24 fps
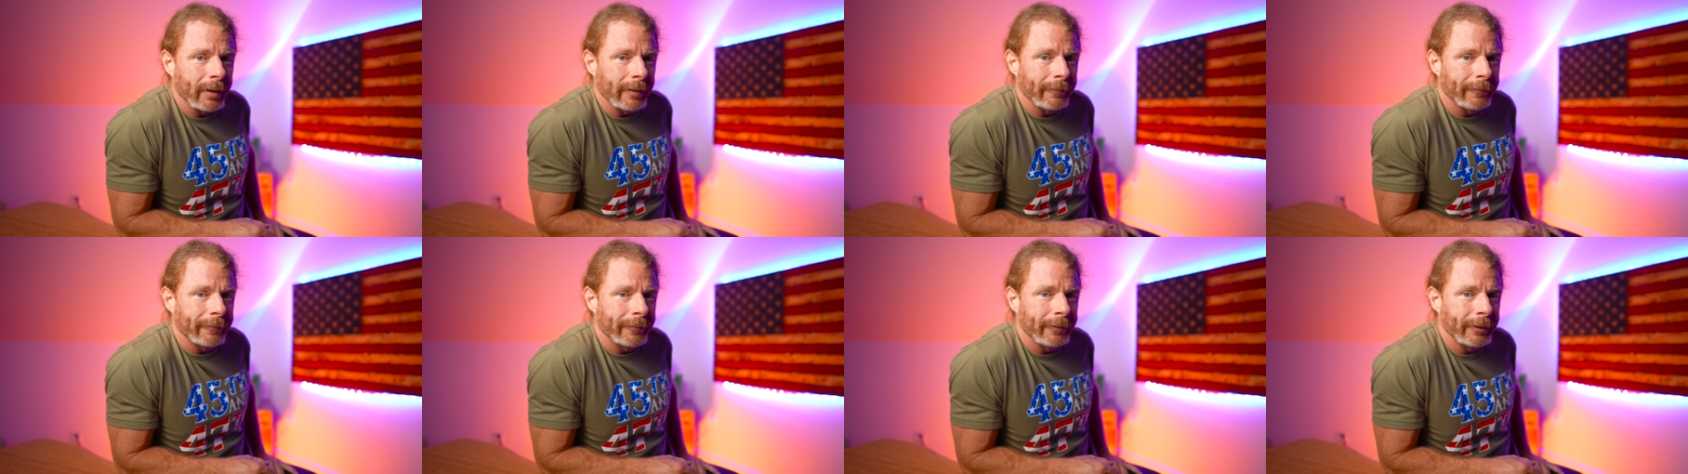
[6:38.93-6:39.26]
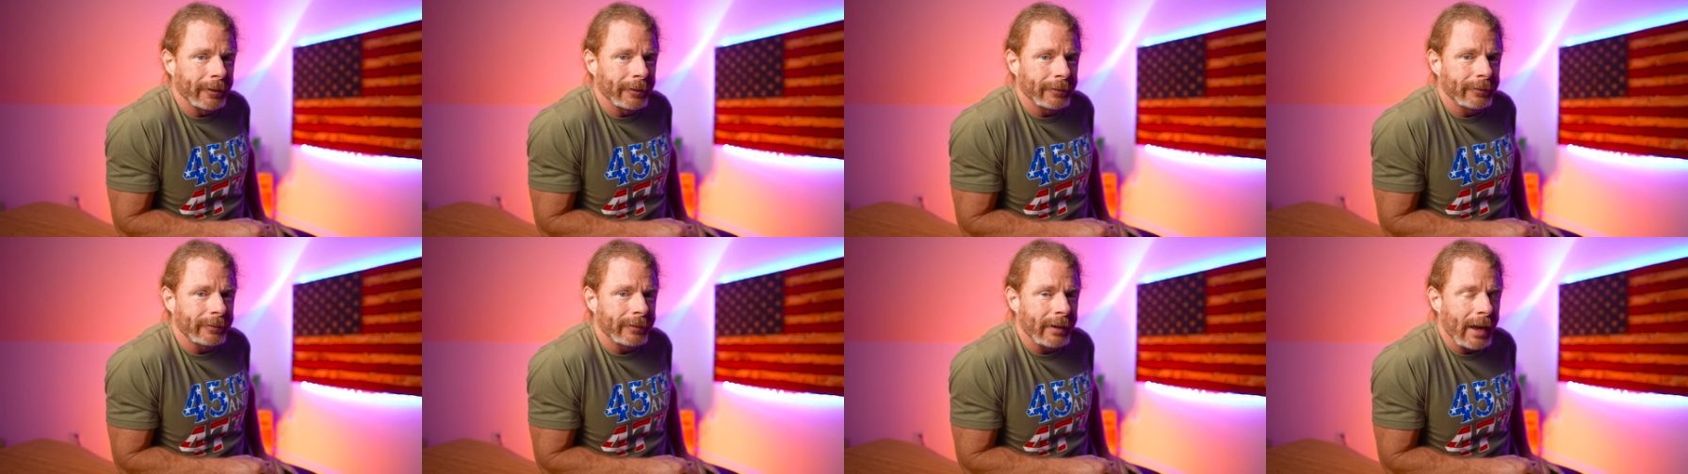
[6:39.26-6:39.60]
But
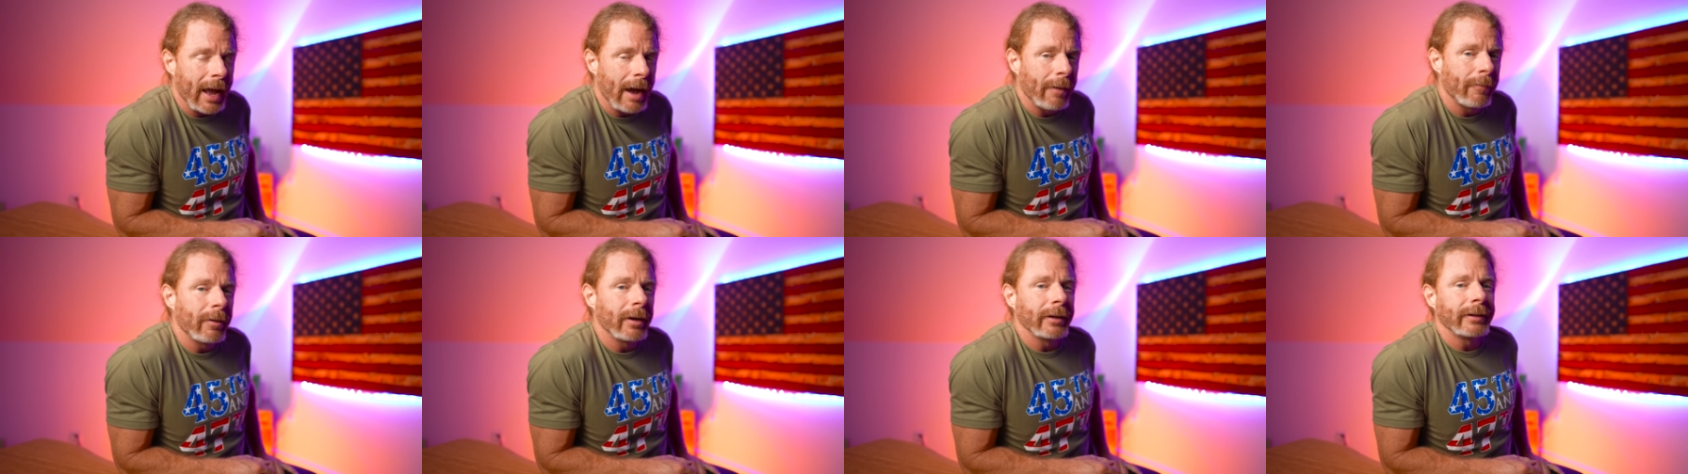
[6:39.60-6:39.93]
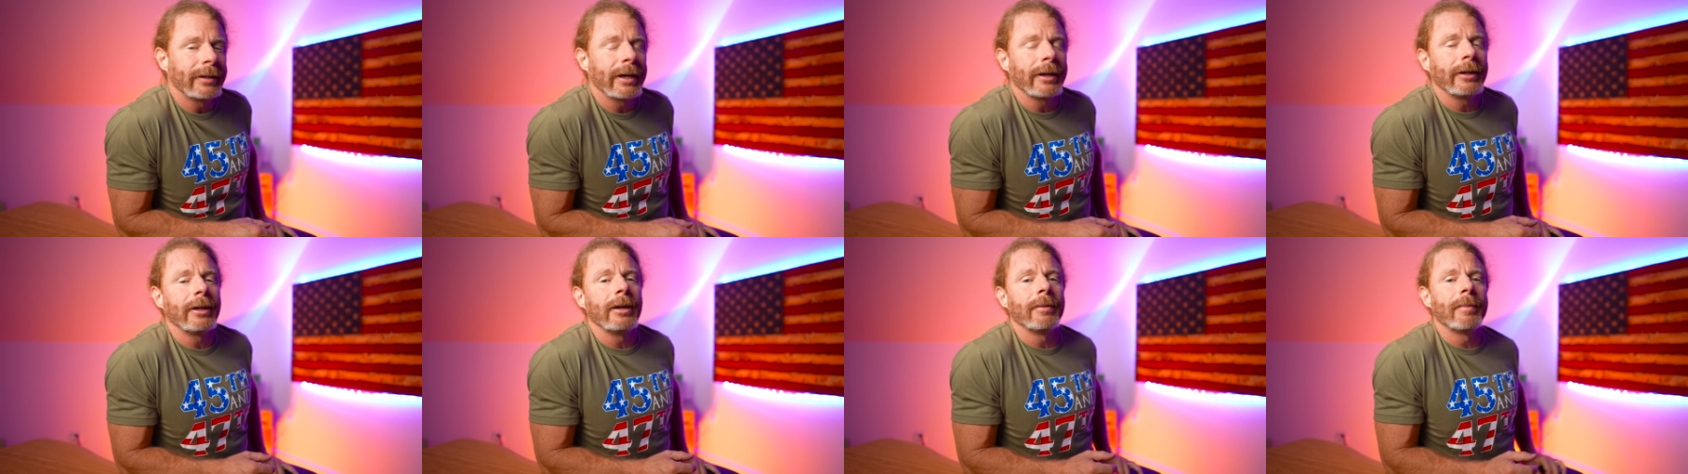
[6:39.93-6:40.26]
first, I
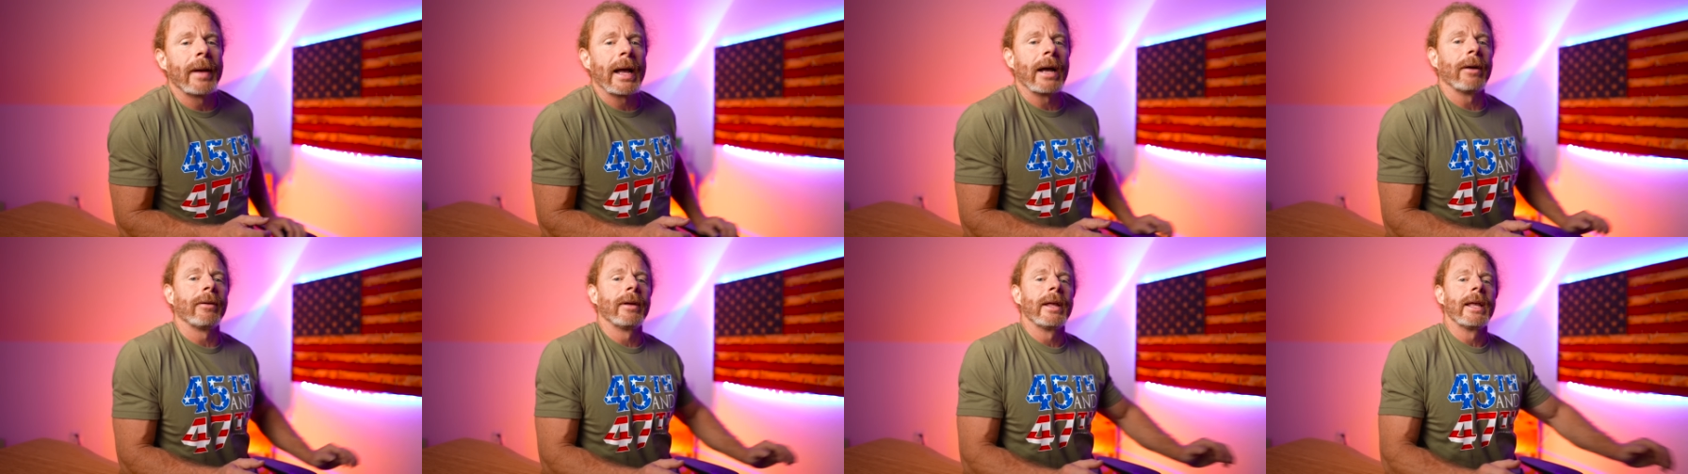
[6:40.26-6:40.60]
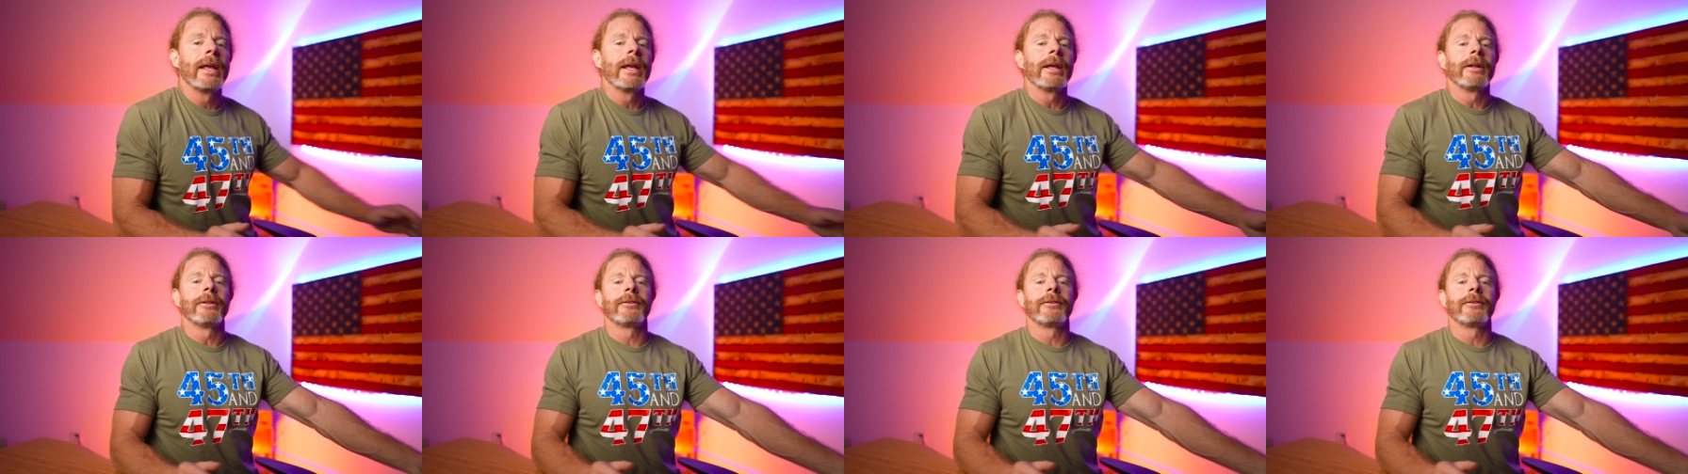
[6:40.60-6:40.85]
want to tell you about